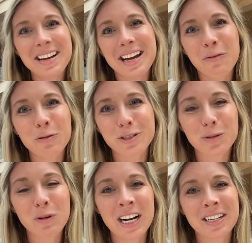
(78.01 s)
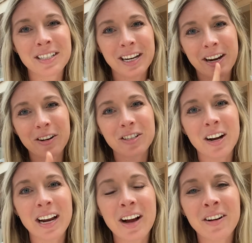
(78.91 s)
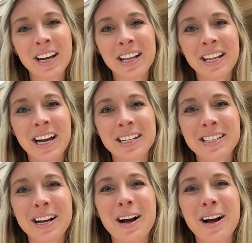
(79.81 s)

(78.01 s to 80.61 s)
and we'll just practice sticking our tongue out, and that's